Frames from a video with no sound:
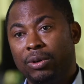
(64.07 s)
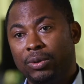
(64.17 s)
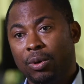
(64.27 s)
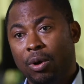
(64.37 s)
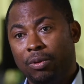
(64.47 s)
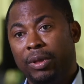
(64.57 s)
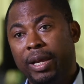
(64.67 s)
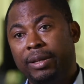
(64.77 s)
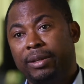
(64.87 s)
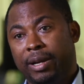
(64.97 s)
us to
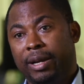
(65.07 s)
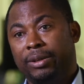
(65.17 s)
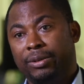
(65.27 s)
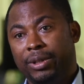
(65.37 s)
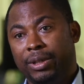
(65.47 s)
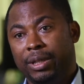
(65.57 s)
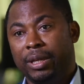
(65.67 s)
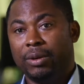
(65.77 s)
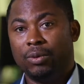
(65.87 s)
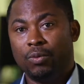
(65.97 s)
contain this hydrogen
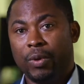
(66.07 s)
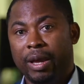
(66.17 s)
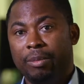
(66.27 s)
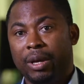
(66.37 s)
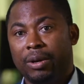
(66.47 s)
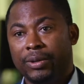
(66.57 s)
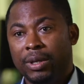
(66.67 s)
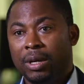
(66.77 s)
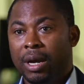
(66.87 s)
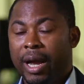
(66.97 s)
in a good way, because
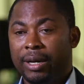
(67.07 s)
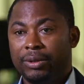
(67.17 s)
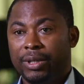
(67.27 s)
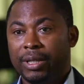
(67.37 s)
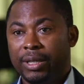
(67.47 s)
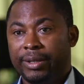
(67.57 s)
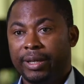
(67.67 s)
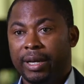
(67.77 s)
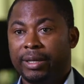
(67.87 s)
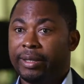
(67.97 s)
hydrogen
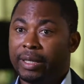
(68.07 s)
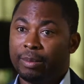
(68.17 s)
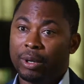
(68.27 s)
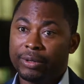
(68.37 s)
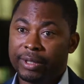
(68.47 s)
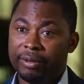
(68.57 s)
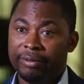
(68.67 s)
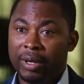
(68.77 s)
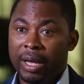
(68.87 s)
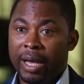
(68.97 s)
is explosive
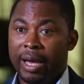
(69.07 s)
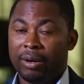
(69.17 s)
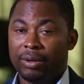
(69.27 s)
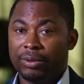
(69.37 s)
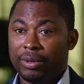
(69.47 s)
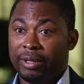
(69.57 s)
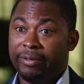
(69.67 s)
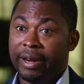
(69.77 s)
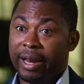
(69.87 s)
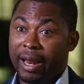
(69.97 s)
and also is
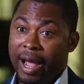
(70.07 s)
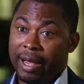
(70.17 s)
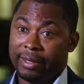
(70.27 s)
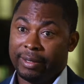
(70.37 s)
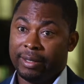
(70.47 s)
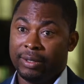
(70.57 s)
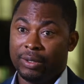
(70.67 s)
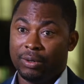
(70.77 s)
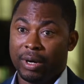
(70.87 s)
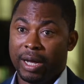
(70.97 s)
very light.
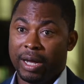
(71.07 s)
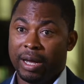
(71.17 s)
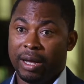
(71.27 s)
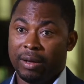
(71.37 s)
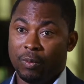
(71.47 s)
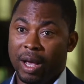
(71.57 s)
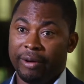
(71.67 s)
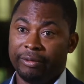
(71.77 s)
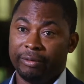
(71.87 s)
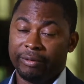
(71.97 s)
So we
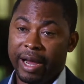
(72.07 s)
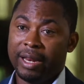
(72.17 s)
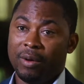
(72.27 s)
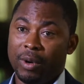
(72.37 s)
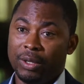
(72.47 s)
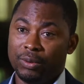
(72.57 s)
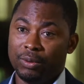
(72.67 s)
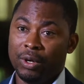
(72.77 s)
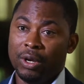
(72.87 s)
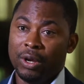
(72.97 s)
have to find a way
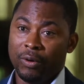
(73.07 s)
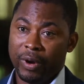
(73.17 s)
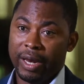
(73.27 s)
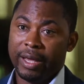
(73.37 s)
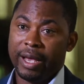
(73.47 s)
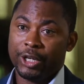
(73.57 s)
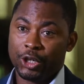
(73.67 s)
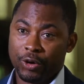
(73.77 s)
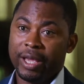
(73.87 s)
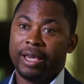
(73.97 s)
to really
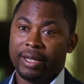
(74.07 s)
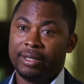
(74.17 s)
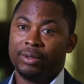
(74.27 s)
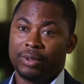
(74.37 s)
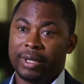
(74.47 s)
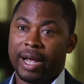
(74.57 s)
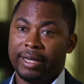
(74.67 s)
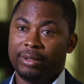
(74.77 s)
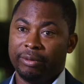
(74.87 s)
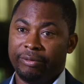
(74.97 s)
shrink it to
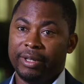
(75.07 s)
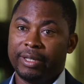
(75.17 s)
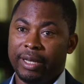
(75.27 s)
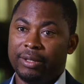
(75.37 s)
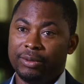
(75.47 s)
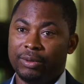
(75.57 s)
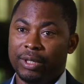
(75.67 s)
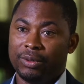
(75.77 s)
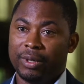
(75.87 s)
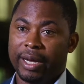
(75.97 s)
size to fit
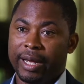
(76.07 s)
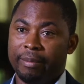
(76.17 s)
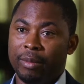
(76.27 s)
into that.